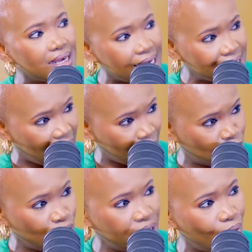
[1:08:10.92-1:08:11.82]
Yes, it
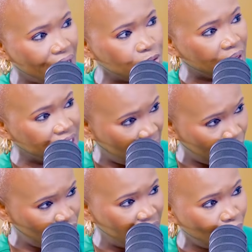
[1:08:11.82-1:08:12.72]
absolutely was. By the
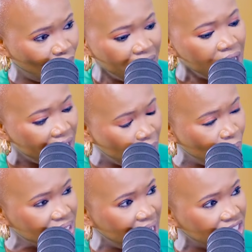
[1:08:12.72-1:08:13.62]
time you came on, it
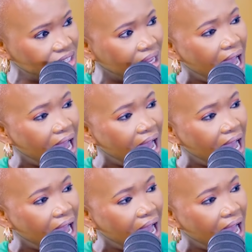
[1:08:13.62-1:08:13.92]
was national.